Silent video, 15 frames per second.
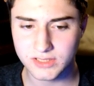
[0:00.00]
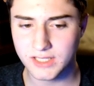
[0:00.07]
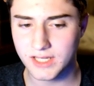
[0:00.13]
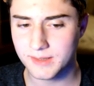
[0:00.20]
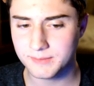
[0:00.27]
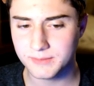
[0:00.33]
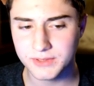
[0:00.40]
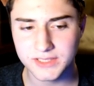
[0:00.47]

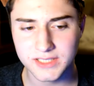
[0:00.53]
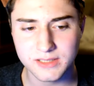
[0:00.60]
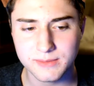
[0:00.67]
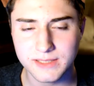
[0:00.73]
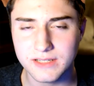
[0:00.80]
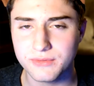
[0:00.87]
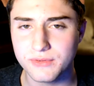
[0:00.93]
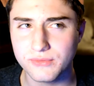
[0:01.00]
I'm only going to
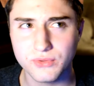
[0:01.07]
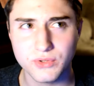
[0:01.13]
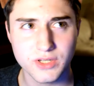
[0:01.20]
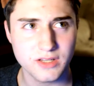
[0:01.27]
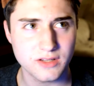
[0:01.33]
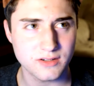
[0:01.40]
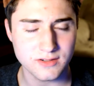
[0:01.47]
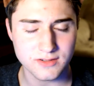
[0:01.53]
be in for four
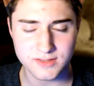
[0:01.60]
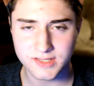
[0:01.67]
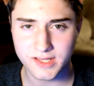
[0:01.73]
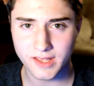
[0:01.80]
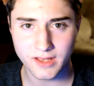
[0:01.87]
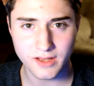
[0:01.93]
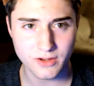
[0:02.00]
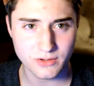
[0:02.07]
years,
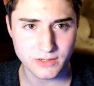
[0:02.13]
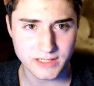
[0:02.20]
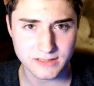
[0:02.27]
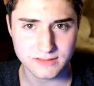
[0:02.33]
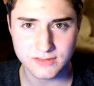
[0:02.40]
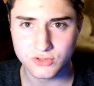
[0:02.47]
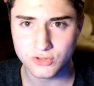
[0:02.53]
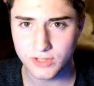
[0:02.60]
how I
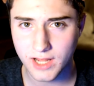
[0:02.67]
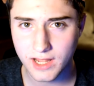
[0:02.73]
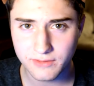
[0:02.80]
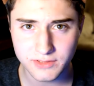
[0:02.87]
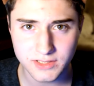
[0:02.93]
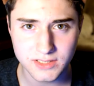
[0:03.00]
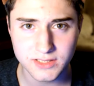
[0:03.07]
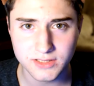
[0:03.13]
get to
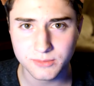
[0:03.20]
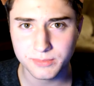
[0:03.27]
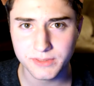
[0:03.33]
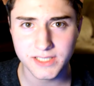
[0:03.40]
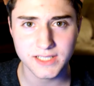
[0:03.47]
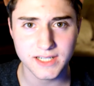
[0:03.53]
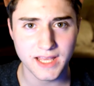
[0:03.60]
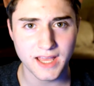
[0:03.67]
travel a little
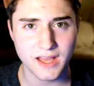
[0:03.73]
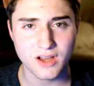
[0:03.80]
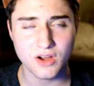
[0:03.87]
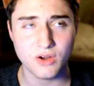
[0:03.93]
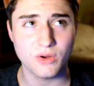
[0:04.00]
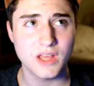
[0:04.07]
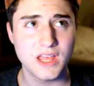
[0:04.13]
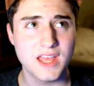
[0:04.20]
bit, how